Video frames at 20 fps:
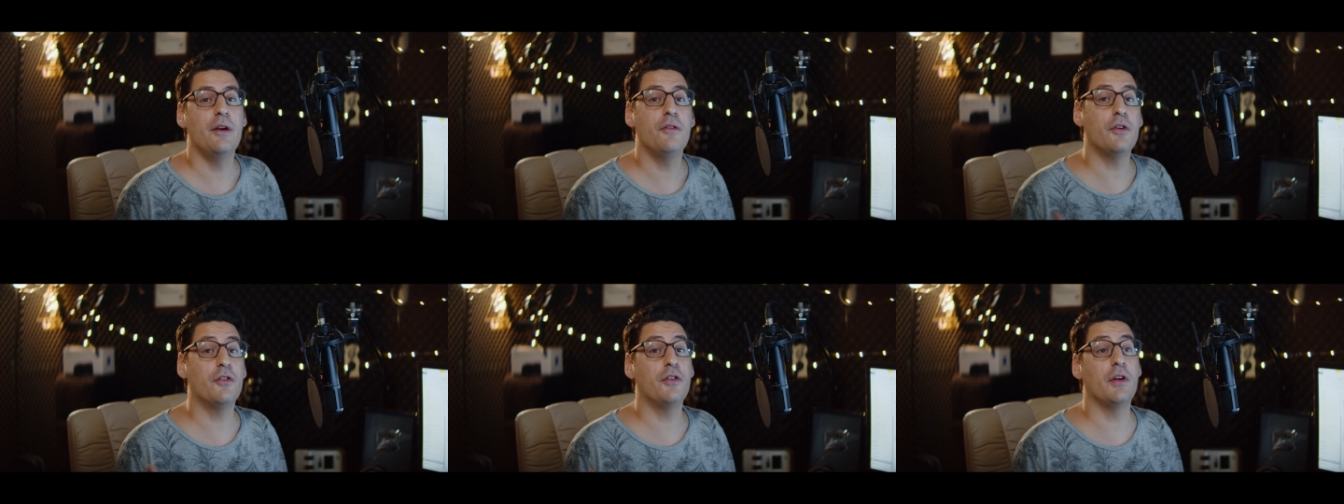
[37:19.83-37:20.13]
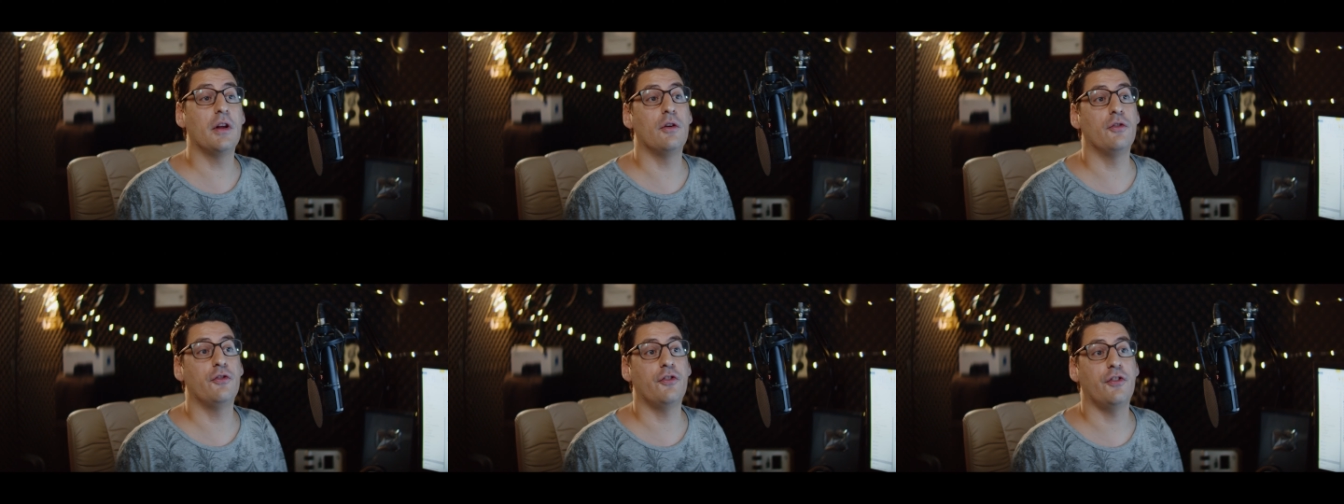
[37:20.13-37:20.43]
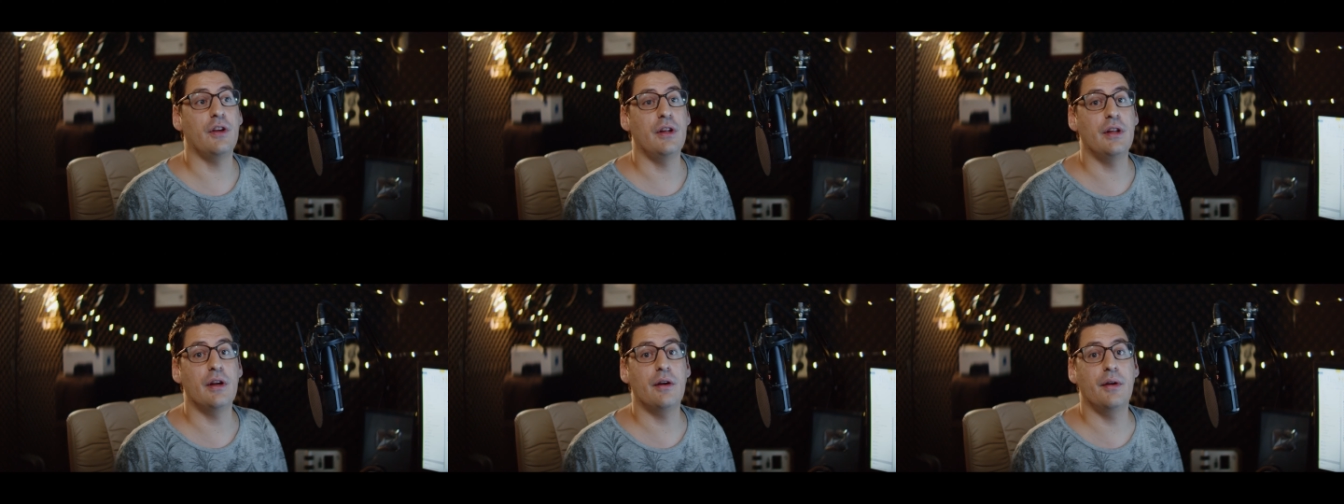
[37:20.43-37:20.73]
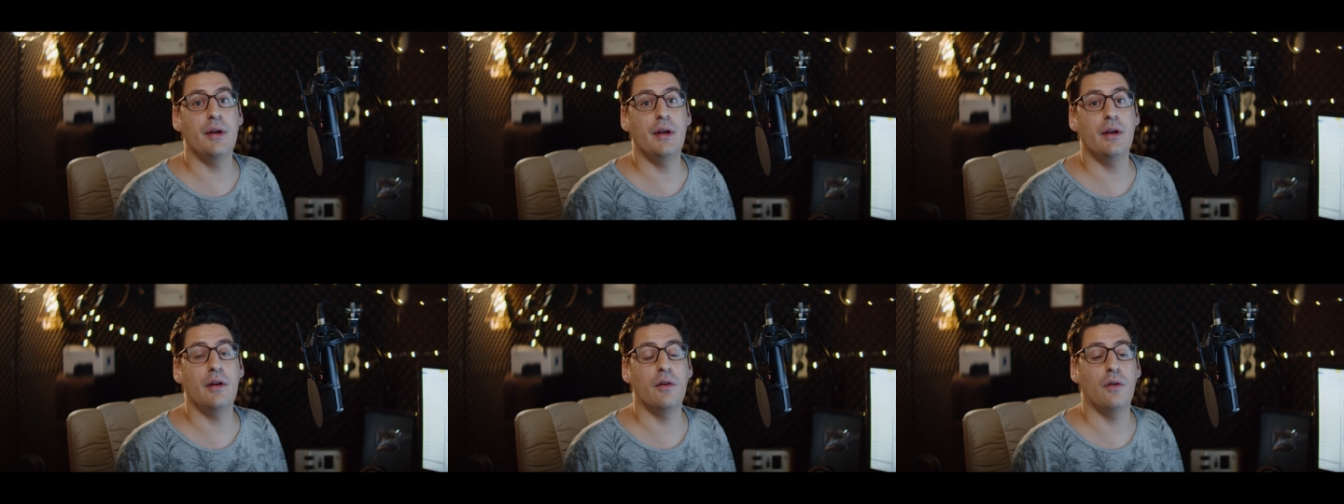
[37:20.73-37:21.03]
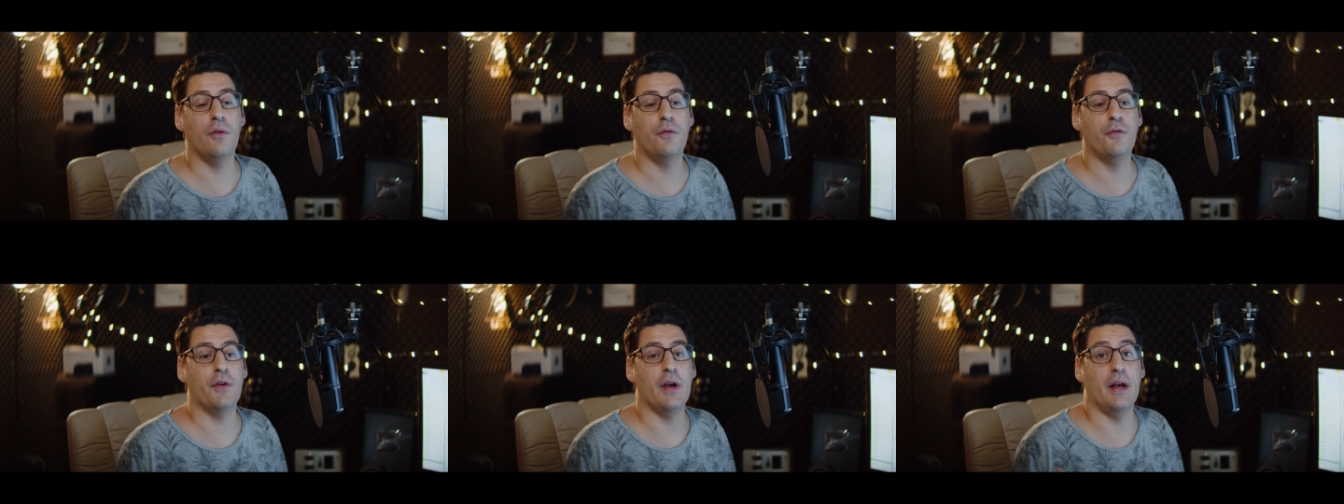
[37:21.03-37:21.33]
If you're still considering
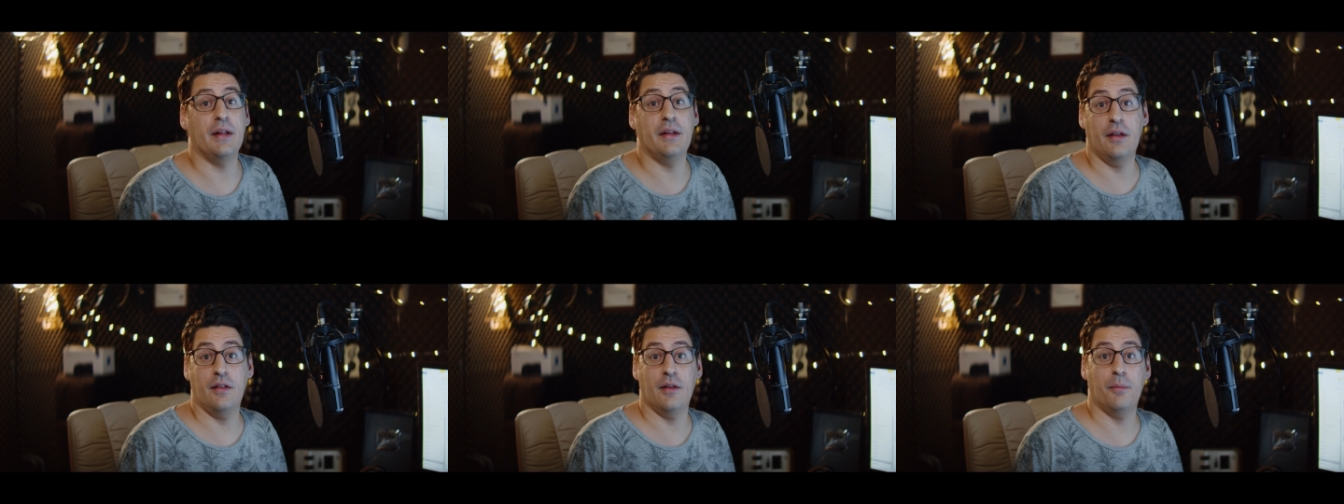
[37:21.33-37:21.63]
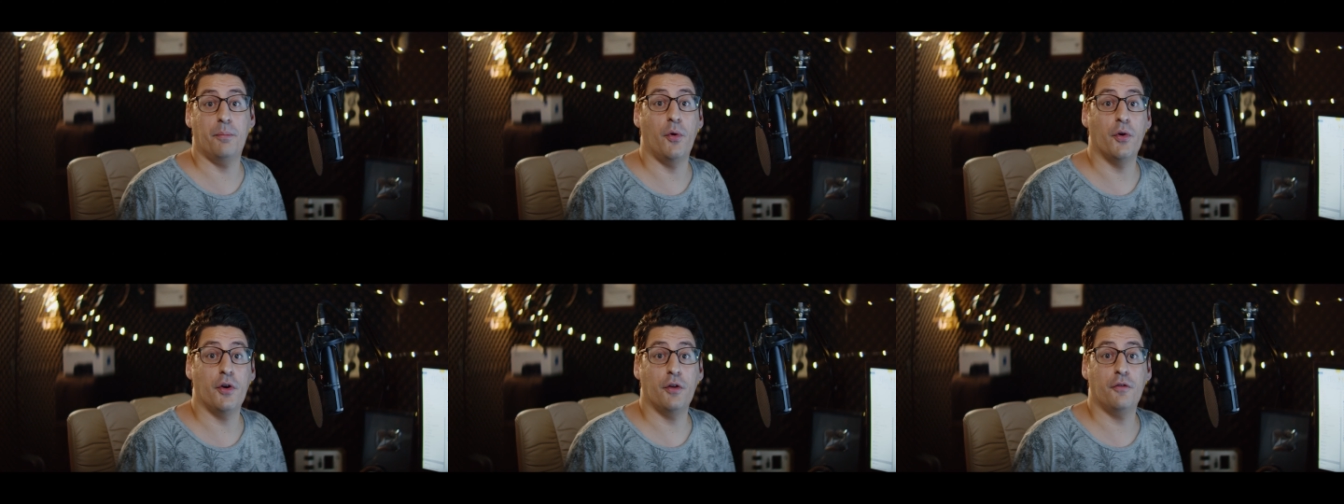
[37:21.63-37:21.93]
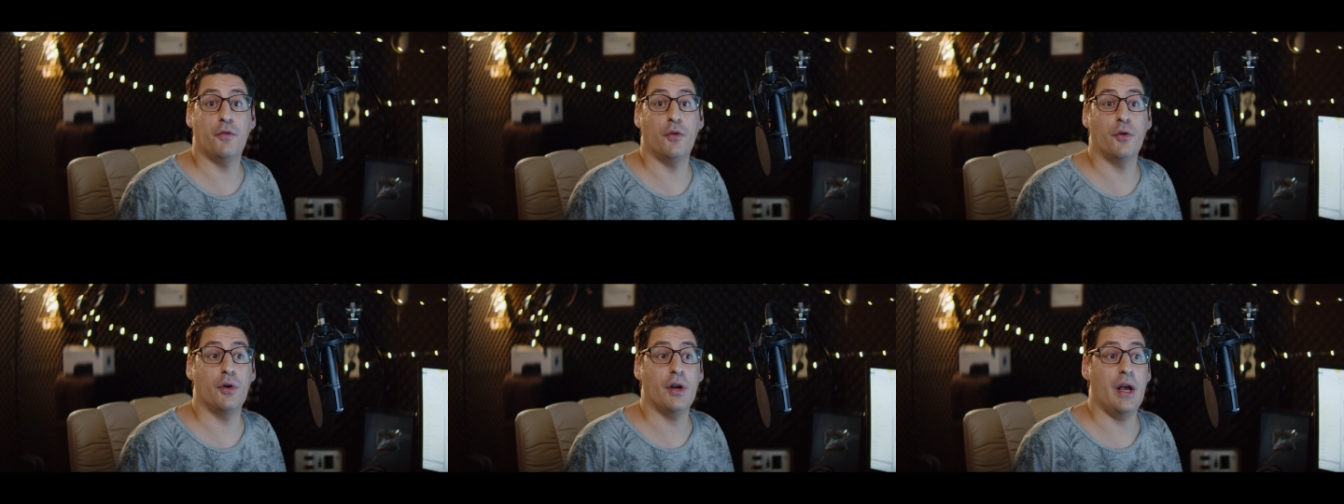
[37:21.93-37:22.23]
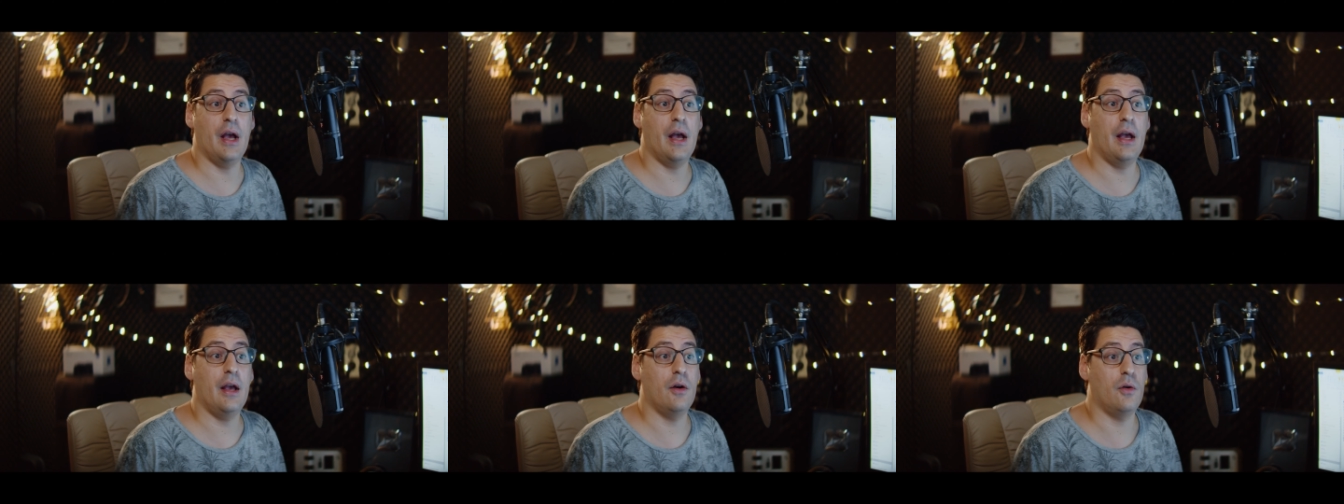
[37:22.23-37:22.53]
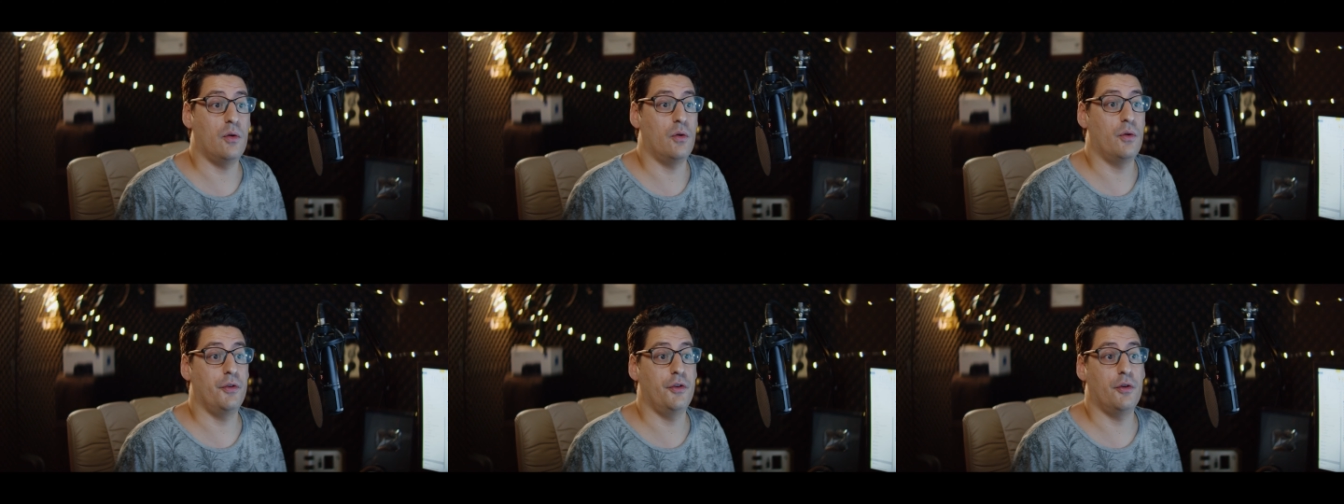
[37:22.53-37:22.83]
of getting the Pocket four K
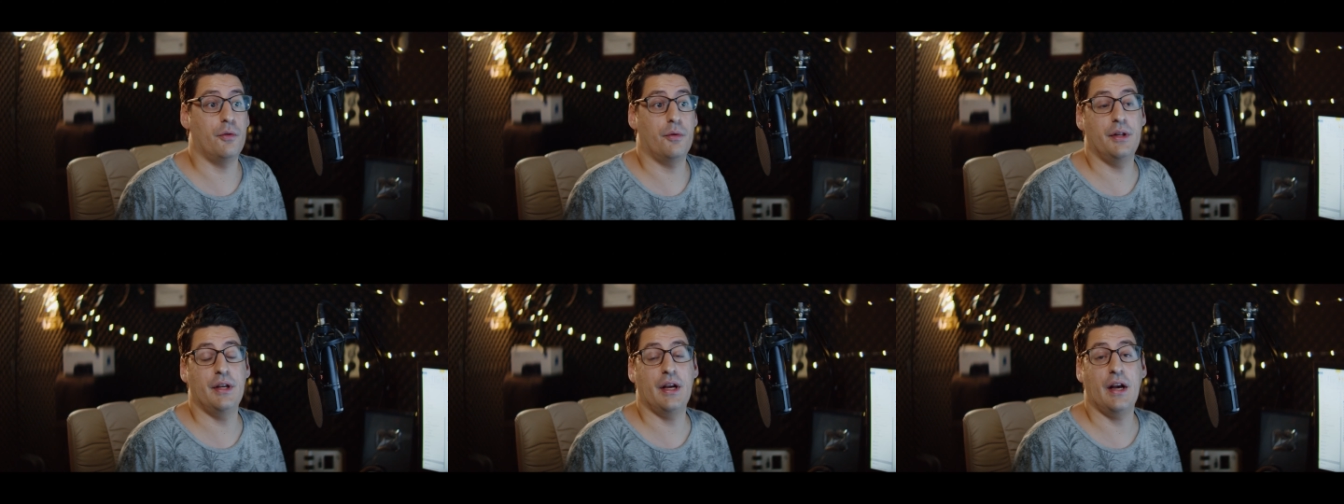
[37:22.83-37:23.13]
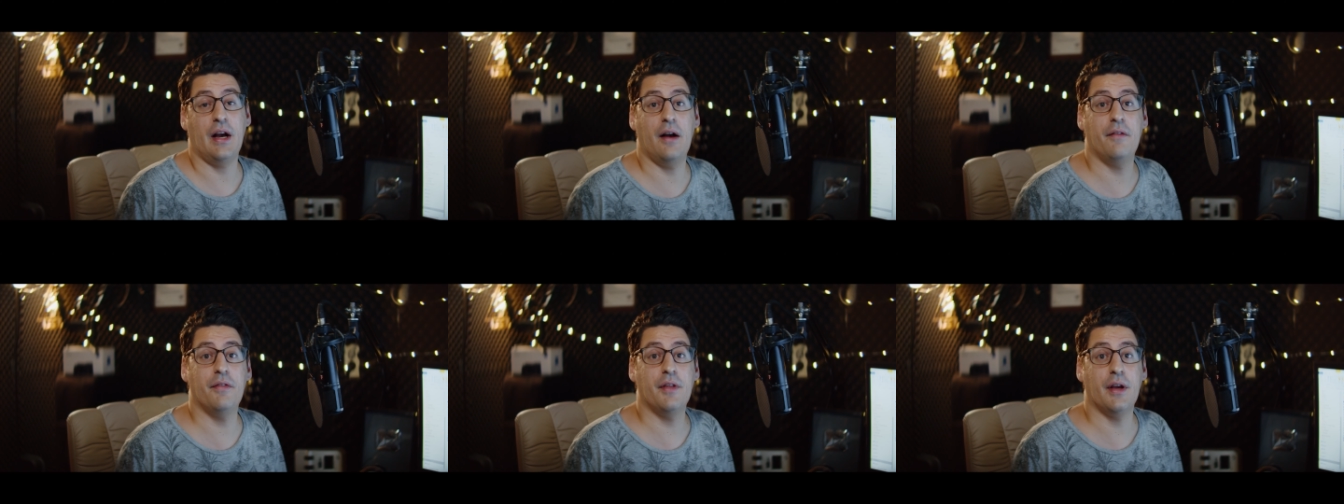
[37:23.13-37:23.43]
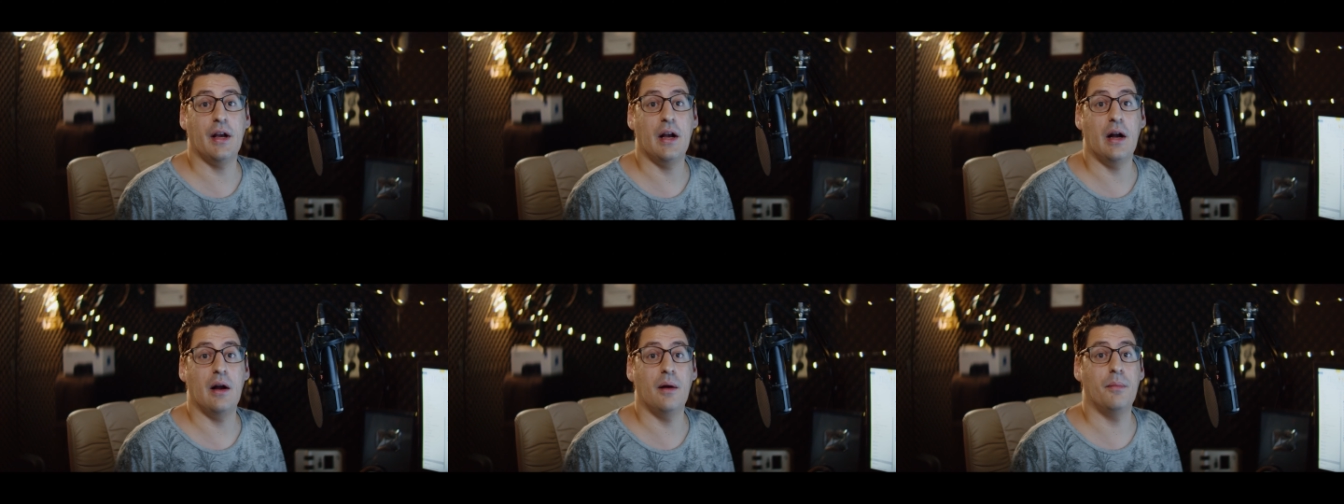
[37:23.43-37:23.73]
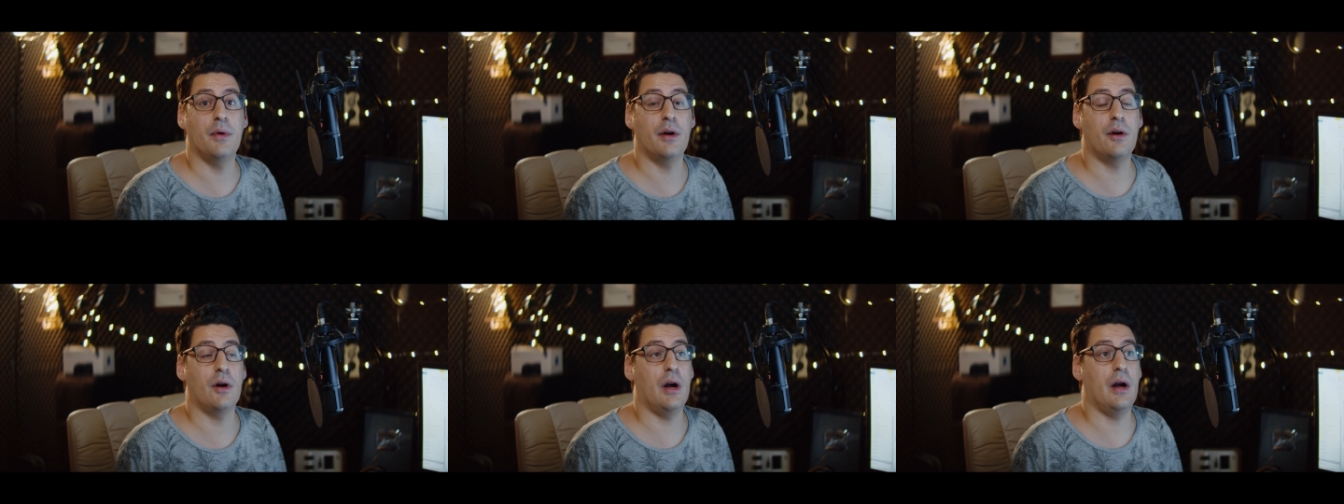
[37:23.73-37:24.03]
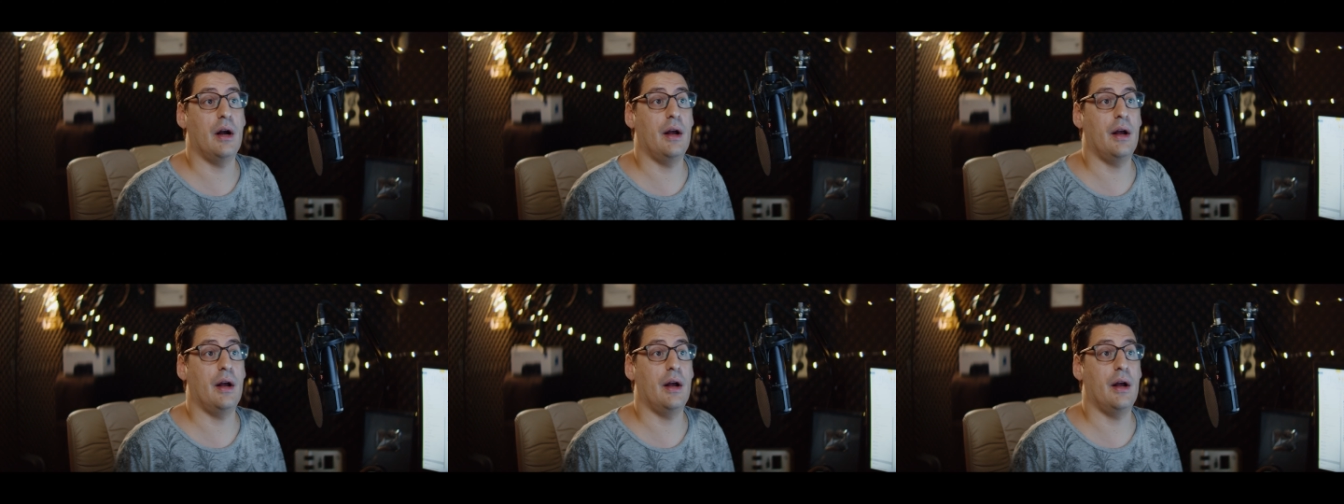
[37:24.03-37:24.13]
or you already have the camera